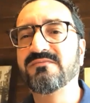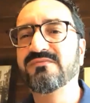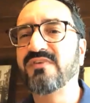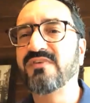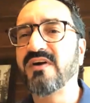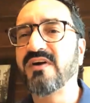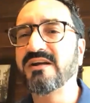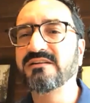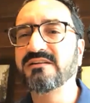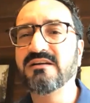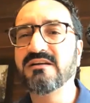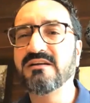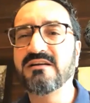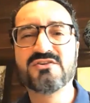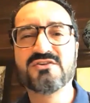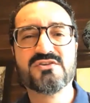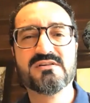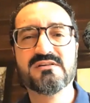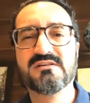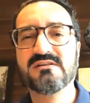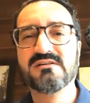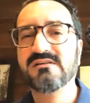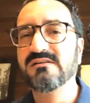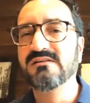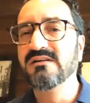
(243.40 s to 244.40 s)

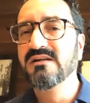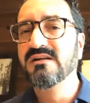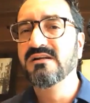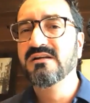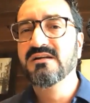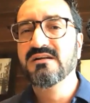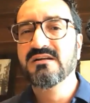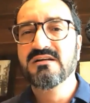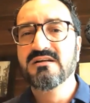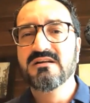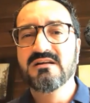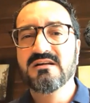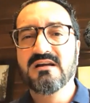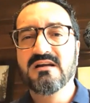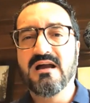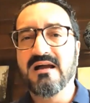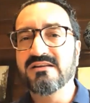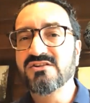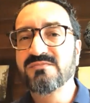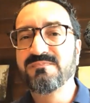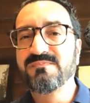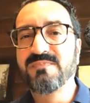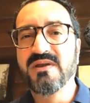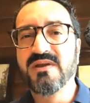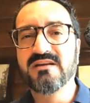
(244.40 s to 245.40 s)
financial
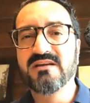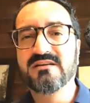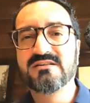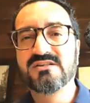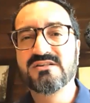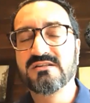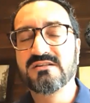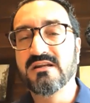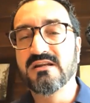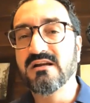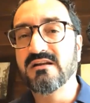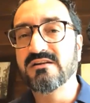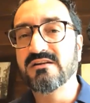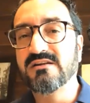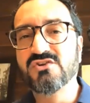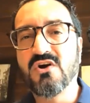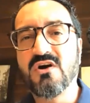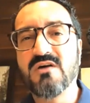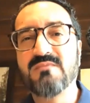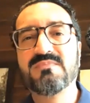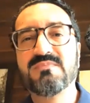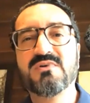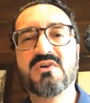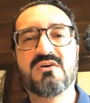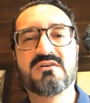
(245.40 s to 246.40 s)
aspects. There are
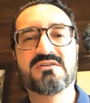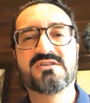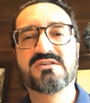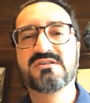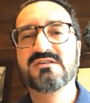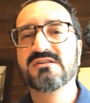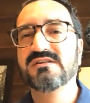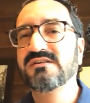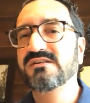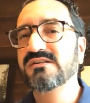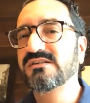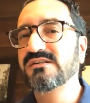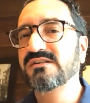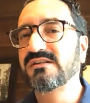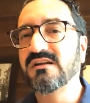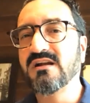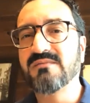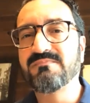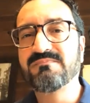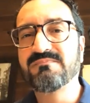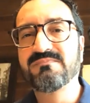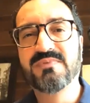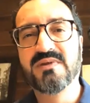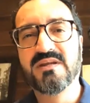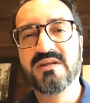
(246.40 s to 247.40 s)
job losses, there are
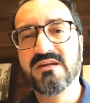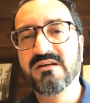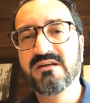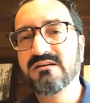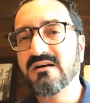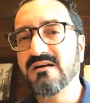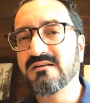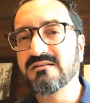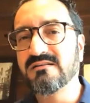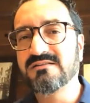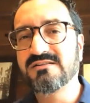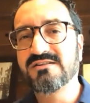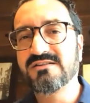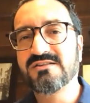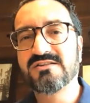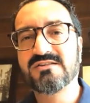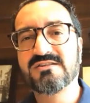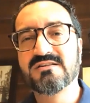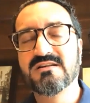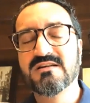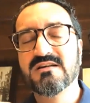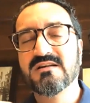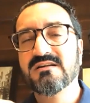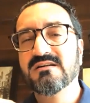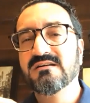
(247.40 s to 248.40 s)
pay
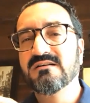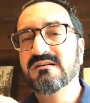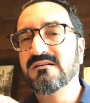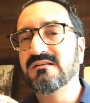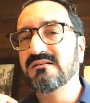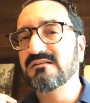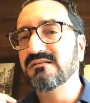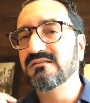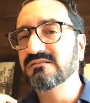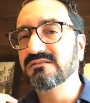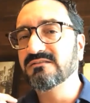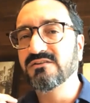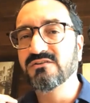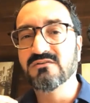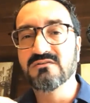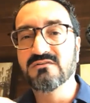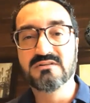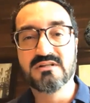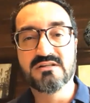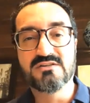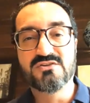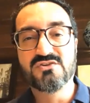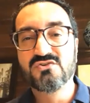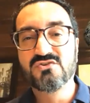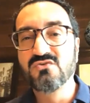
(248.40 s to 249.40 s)
cuts,
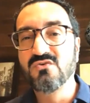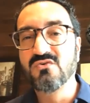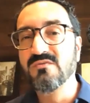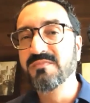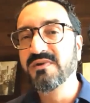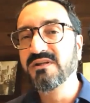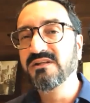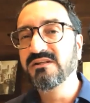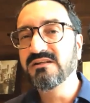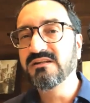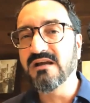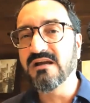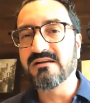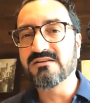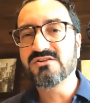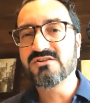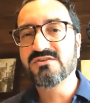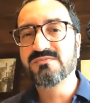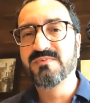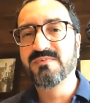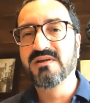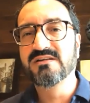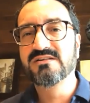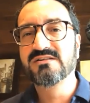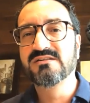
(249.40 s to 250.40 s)
there's so many
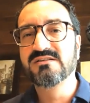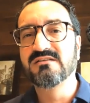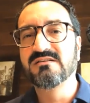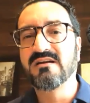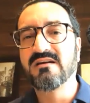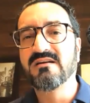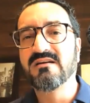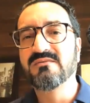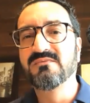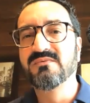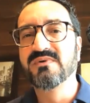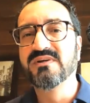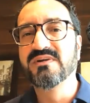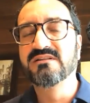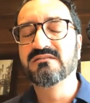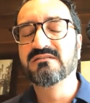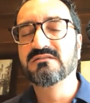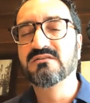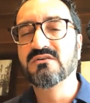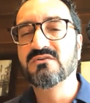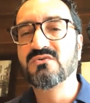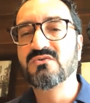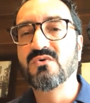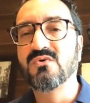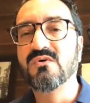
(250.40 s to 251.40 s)
aspects there with
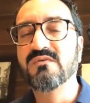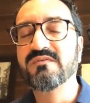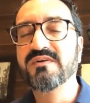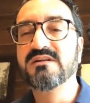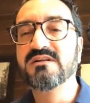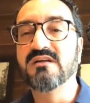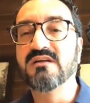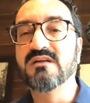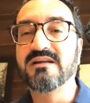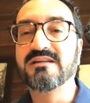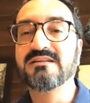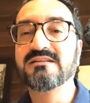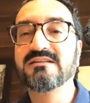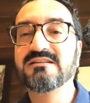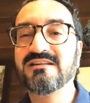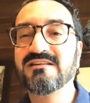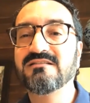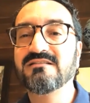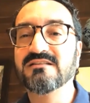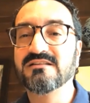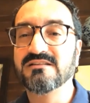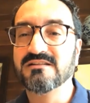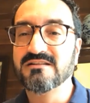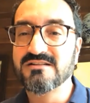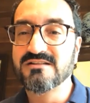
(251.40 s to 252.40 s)
the COVID-19
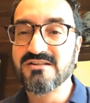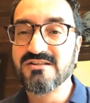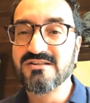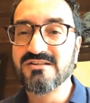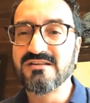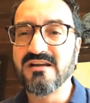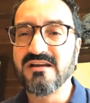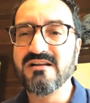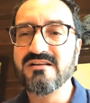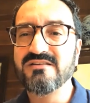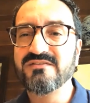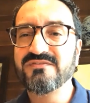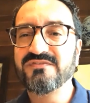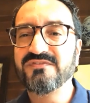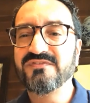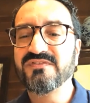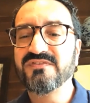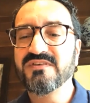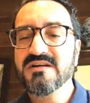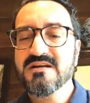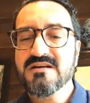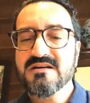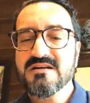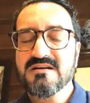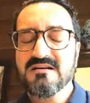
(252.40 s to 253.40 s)
in itself.
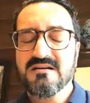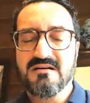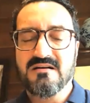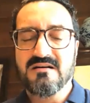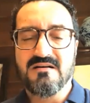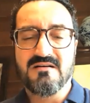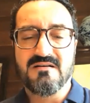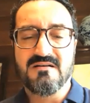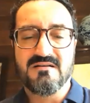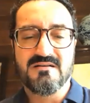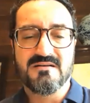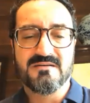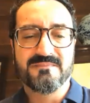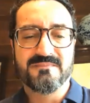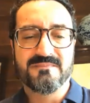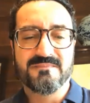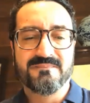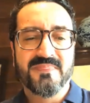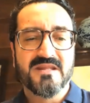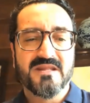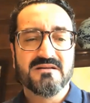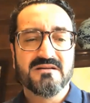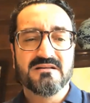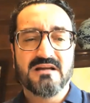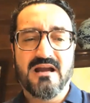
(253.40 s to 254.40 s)

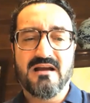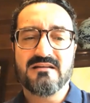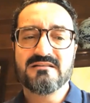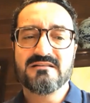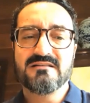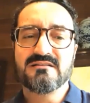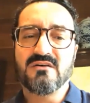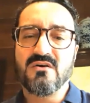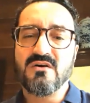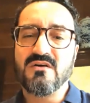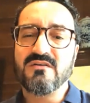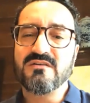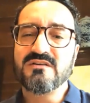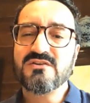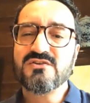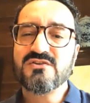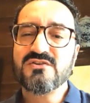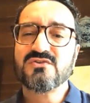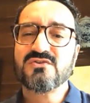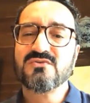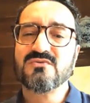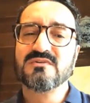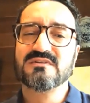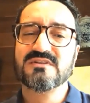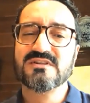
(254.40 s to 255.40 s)
And
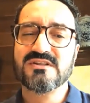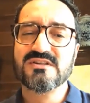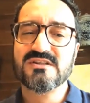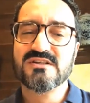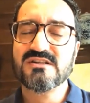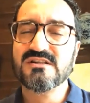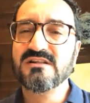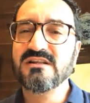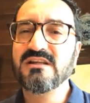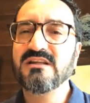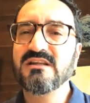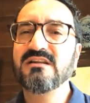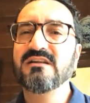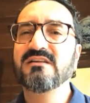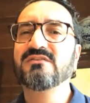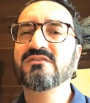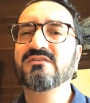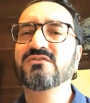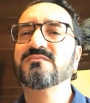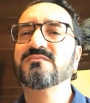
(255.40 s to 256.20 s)
also this is leading to